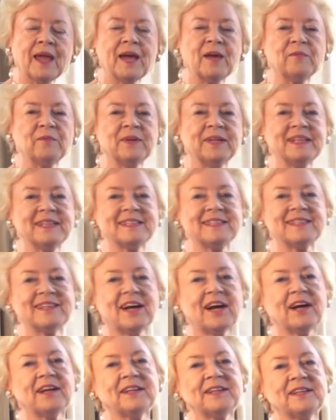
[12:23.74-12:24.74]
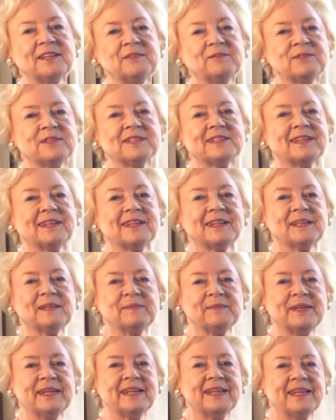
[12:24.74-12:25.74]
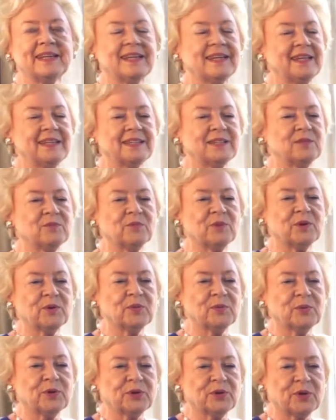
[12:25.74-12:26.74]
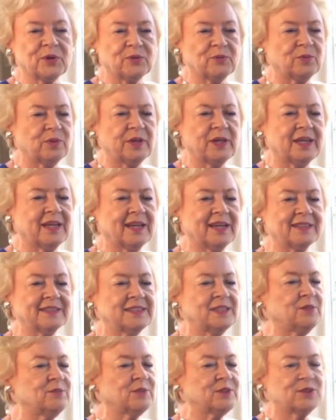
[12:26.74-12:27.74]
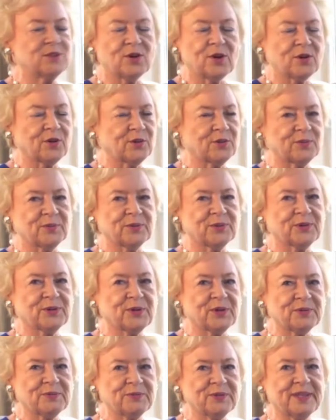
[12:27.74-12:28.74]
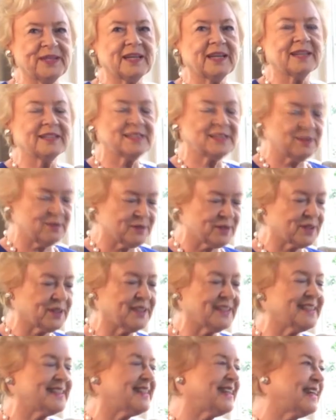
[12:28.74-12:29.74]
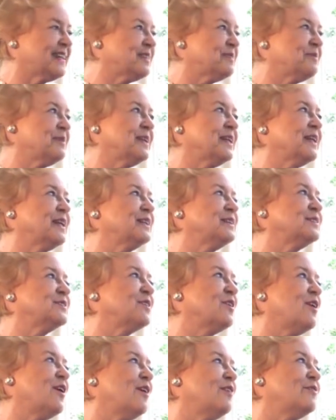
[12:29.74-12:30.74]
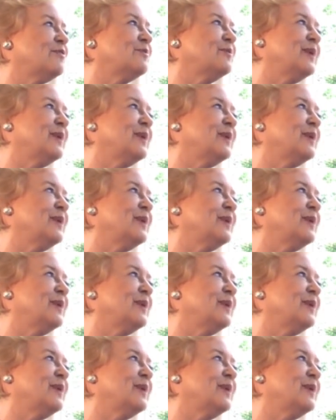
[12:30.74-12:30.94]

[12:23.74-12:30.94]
And when he started, he was telling me he didn't want to work on weekends. He was not going to work on weekends. He was going to take the weekends off.